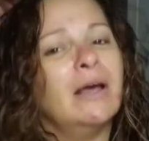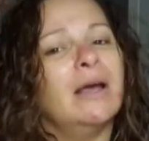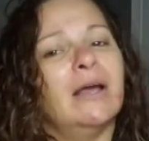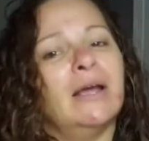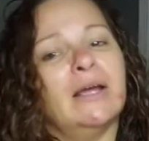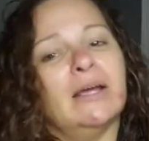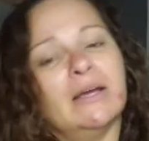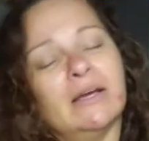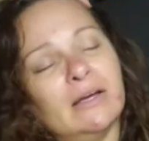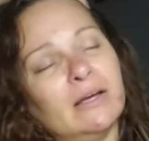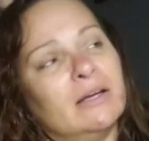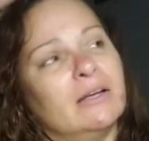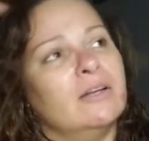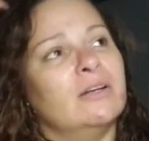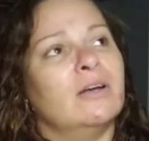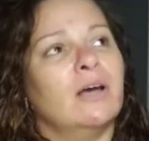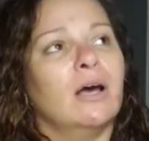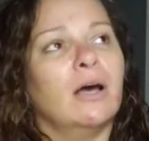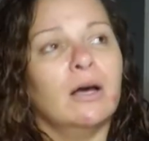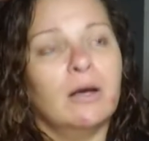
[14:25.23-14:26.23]
and
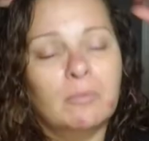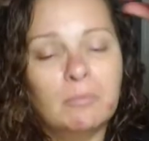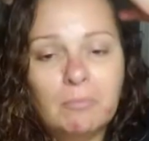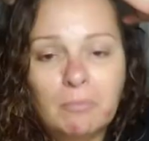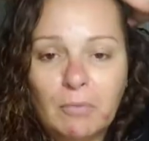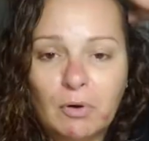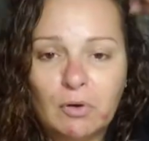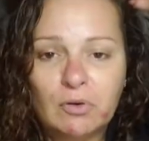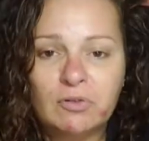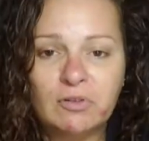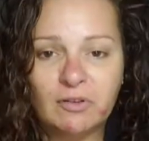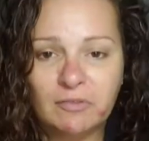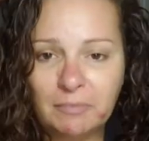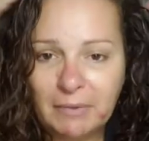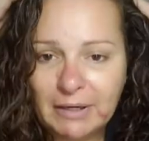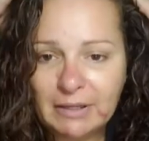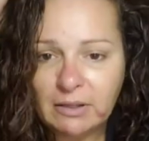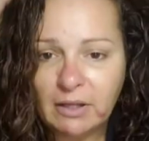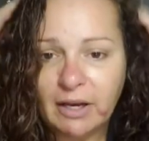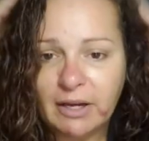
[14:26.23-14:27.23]
most of
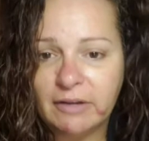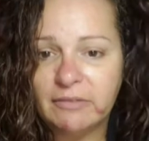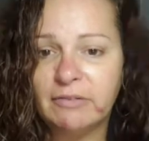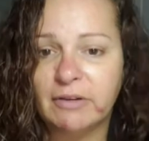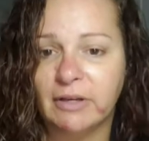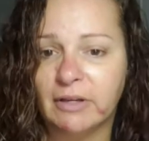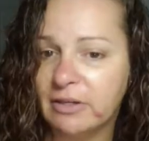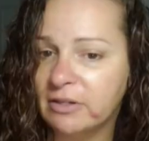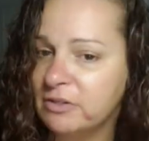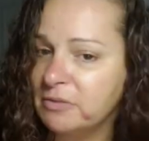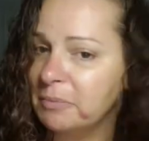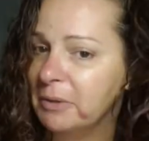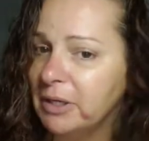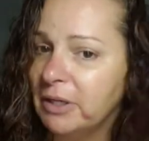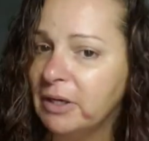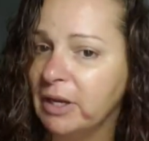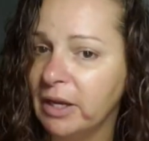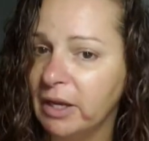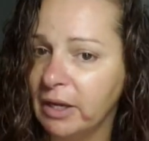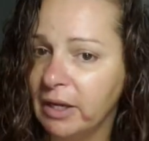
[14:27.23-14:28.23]
my life it has
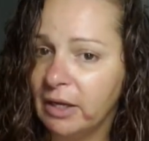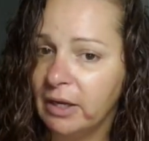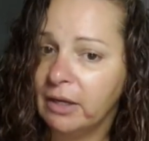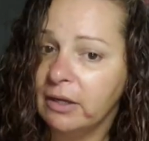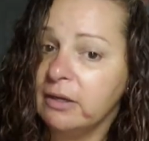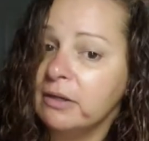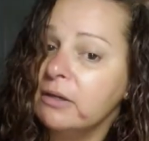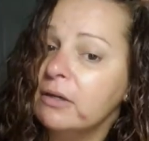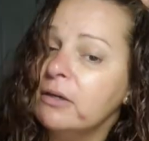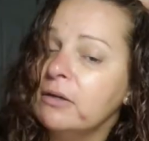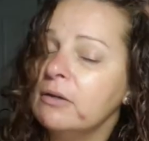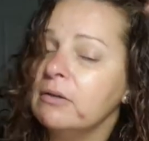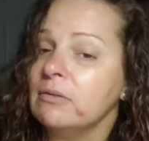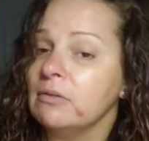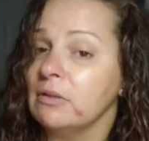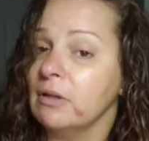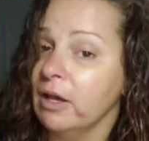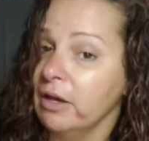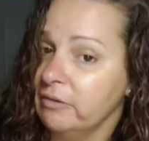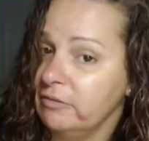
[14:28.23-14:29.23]
been a
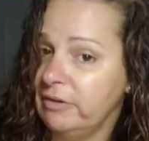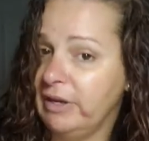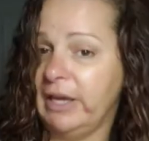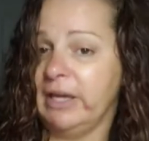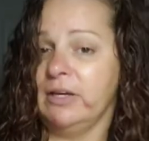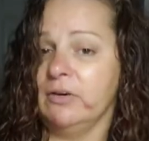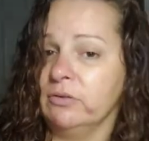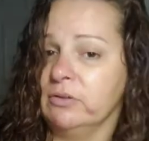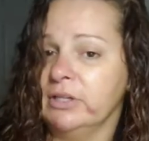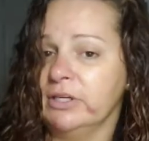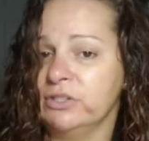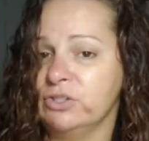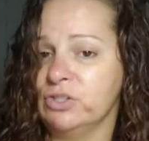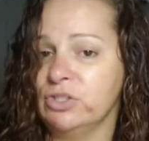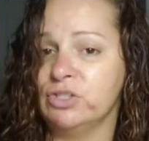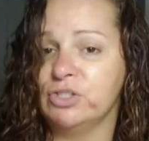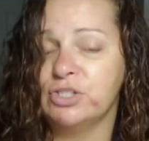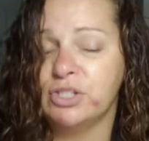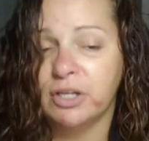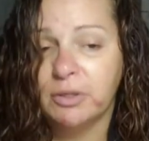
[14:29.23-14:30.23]
love-hate
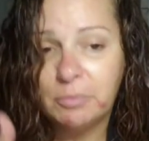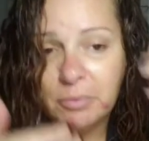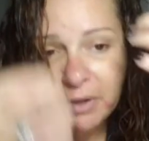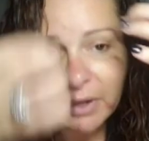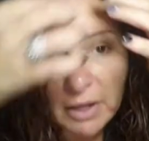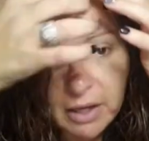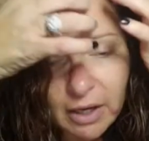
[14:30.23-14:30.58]
relationship,